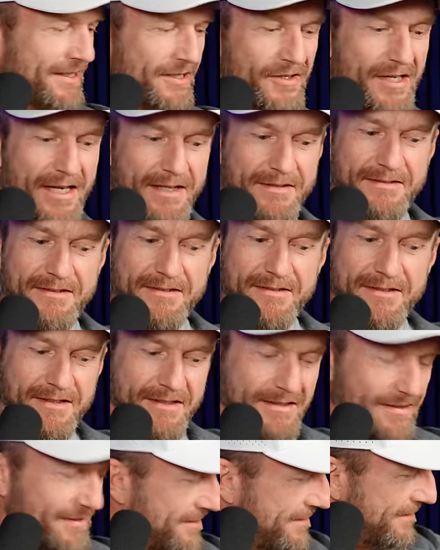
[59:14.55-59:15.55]
Okay,
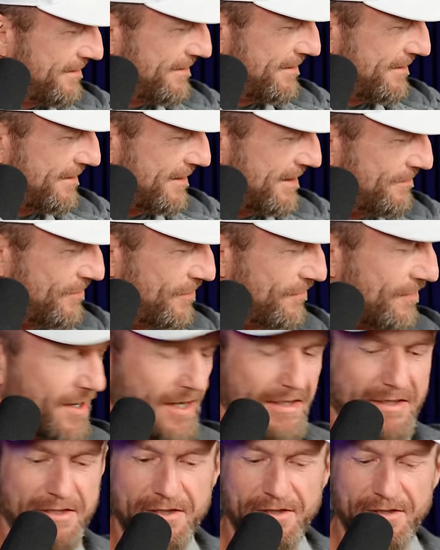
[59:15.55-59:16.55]
let's move
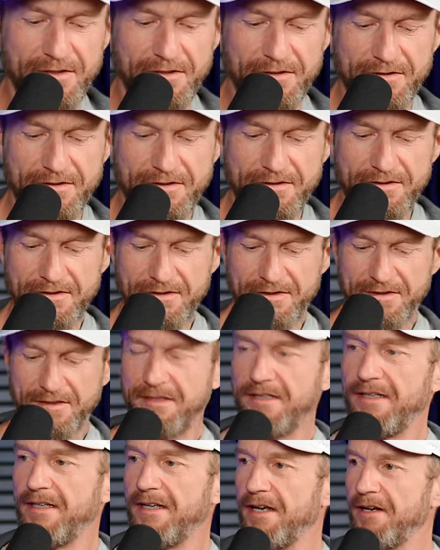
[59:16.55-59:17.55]
on to
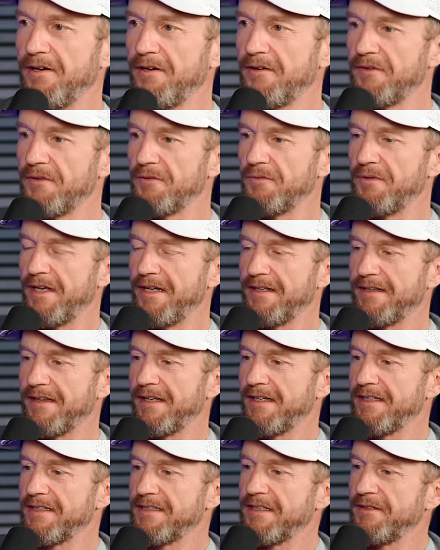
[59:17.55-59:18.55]
gear of the week.
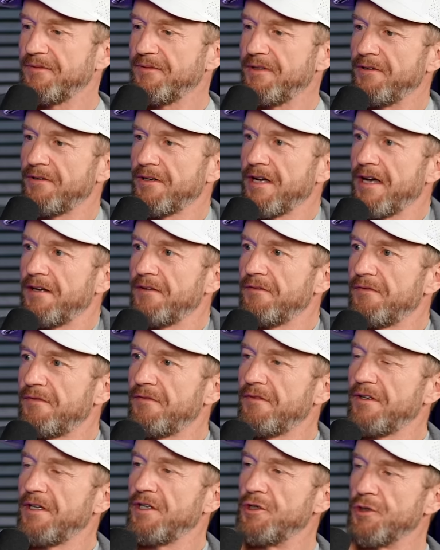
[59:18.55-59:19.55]
Things that we're kind
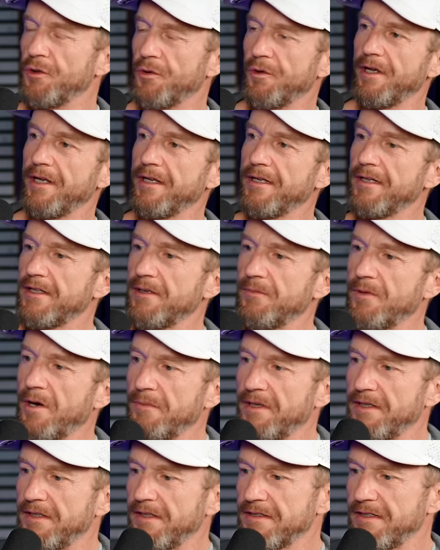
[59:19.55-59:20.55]
of enjoying at the
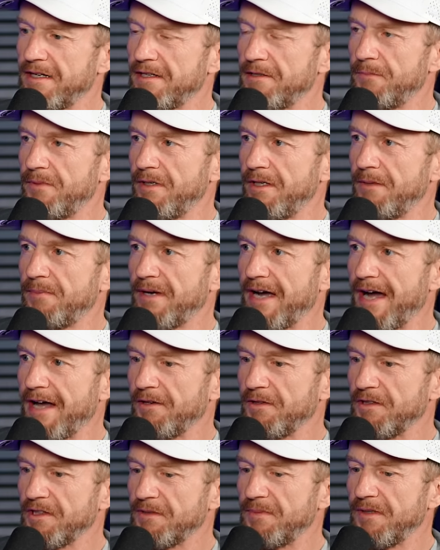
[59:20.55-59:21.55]
moment doesn't have to be
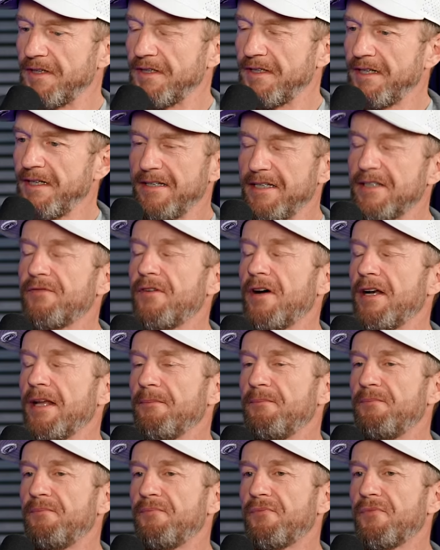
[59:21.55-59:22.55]
paddles, but it's
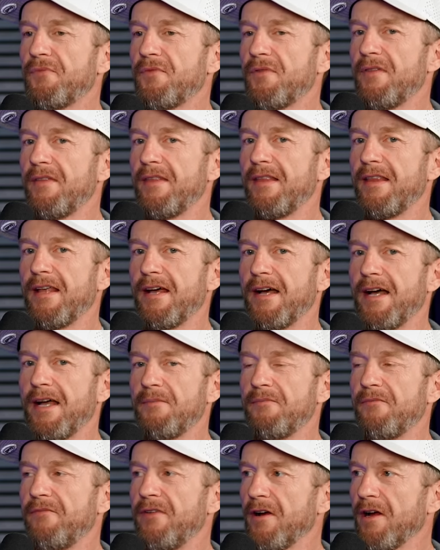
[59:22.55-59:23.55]
funny. I
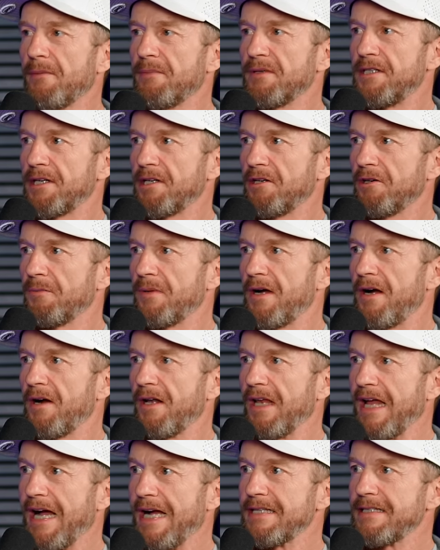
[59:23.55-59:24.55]
am very particular about
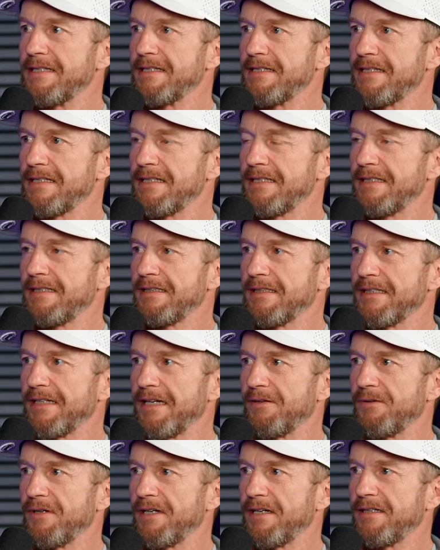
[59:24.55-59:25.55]
glasses that
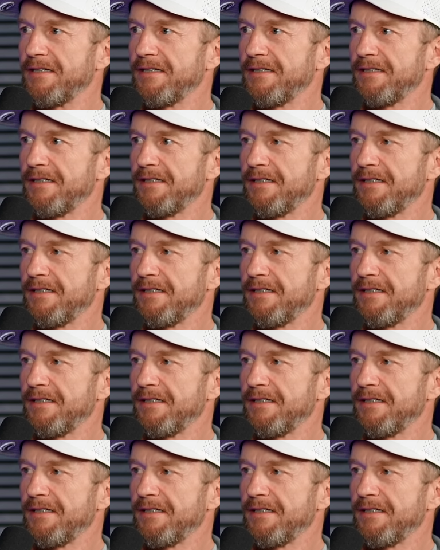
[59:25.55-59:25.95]
I wear.